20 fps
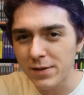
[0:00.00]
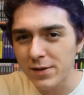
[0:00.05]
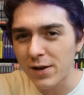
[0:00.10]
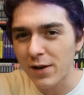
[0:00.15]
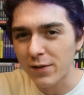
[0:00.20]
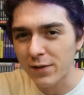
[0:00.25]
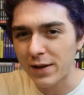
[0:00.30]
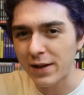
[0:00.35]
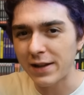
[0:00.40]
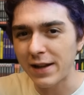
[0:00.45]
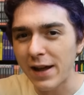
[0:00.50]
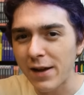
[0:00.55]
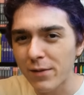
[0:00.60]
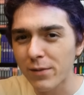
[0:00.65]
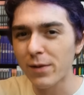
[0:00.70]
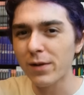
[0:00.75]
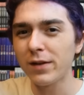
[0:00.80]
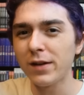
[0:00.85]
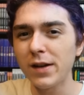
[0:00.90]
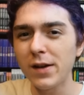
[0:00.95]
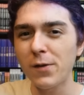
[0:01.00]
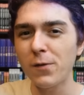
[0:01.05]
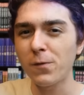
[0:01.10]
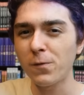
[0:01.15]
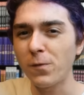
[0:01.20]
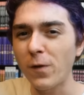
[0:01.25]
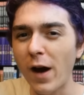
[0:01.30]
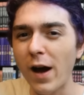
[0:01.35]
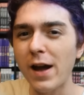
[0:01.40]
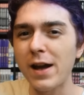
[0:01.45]
you know, can they really
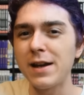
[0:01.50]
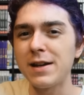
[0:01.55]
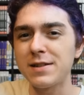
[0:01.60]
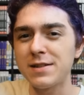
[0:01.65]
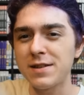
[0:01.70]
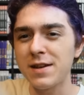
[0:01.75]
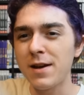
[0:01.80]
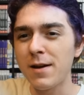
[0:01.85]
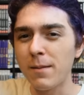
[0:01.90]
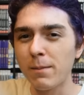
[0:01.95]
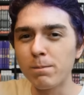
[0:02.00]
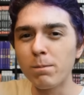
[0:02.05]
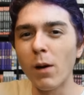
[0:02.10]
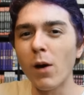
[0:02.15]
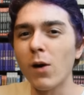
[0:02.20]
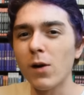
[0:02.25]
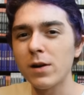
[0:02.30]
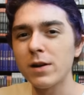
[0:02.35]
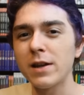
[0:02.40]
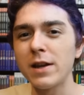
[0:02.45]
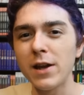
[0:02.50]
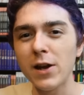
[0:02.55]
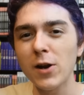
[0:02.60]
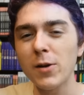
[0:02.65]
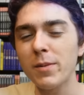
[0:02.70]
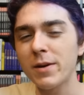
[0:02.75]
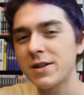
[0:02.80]
fight Mard Geer?